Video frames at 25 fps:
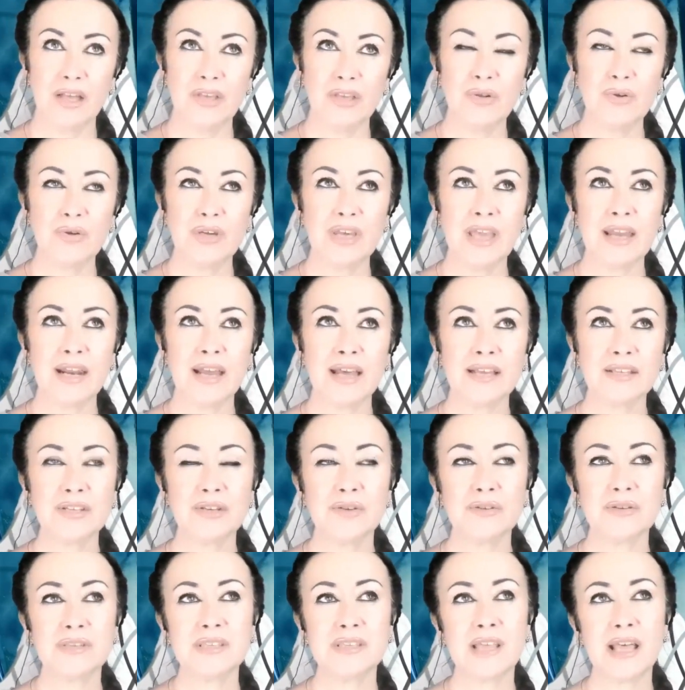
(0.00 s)
You can ask
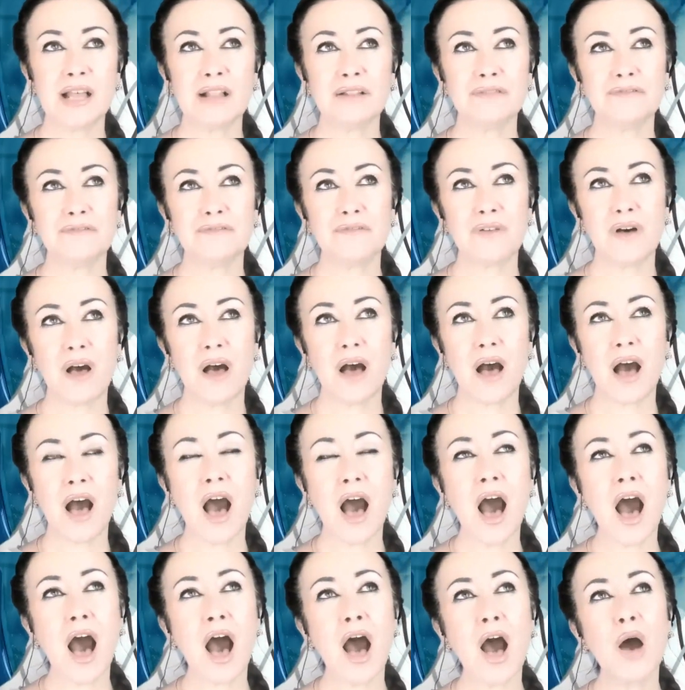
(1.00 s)
yourself,
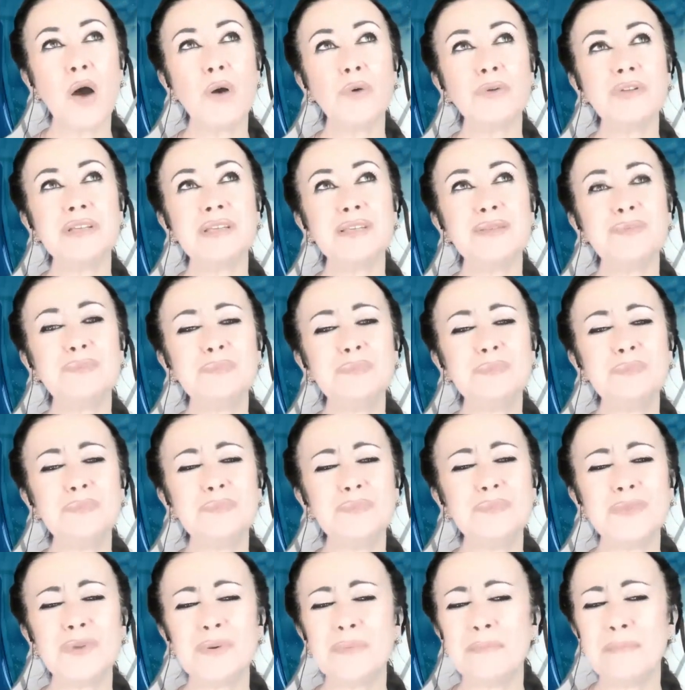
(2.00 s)
how did
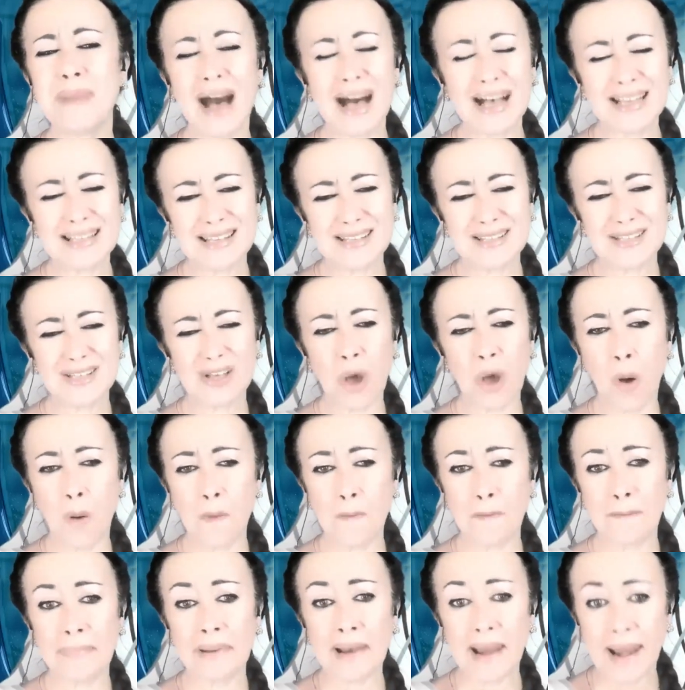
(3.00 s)
the masses
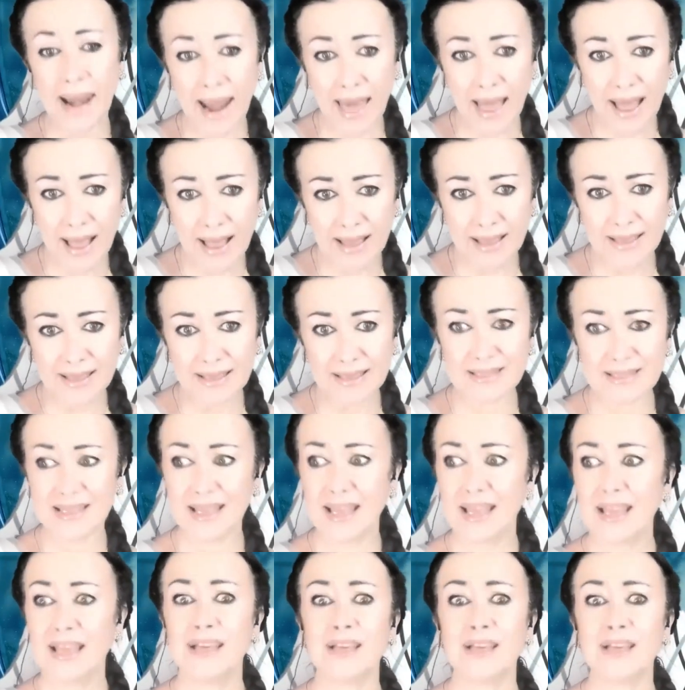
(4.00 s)
complied